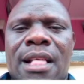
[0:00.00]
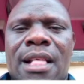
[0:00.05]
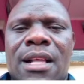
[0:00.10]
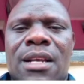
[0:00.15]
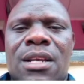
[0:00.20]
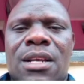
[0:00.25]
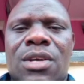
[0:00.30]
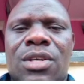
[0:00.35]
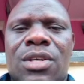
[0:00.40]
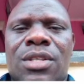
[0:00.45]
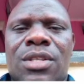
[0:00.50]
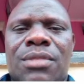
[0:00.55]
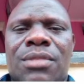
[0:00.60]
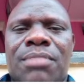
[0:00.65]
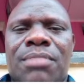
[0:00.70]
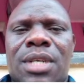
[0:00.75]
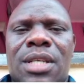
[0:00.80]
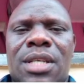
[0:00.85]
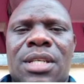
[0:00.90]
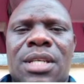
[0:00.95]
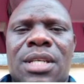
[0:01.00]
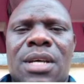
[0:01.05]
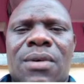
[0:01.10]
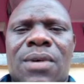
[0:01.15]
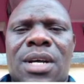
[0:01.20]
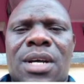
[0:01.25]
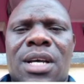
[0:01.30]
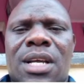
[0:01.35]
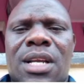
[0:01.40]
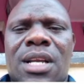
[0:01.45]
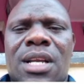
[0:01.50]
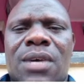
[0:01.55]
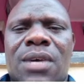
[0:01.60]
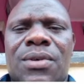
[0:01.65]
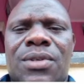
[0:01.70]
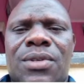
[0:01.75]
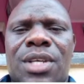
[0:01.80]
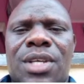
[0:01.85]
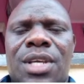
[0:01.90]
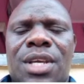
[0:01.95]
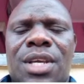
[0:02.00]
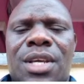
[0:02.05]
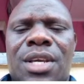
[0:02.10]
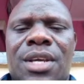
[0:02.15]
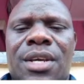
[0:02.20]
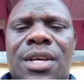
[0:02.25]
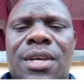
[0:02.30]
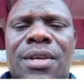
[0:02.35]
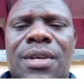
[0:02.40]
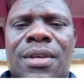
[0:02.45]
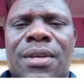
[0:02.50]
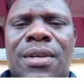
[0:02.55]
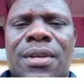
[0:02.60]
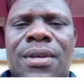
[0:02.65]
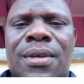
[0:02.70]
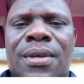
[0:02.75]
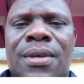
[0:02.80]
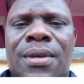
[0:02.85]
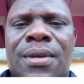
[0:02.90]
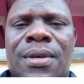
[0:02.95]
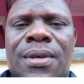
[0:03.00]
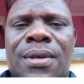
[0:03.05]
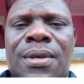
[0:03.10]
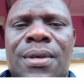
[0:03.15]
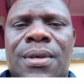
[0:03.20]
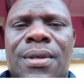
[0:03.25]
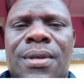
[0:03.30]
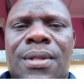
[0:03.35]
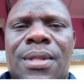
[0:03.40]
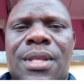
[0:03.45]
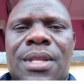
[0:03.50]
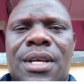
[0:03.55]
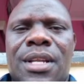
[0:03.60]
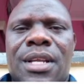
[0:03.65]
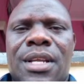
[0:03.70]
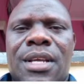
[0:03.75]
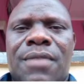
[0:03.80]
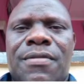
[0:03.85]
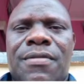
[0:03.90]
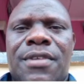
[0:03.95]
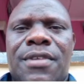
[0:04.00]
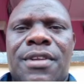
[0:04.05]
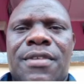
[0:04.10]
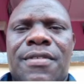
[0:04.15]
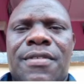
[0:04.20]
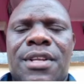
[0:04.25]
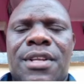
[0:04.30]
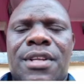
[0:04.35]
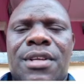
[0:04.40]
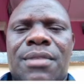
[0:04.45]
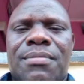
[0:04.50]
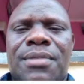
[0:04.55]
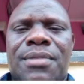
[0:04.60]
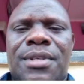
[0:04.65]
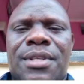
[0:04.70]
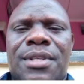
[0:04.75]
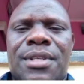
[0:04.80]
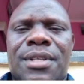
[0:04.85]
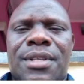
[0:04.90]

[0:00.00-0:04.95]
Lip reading: document, our handout here that I have developed,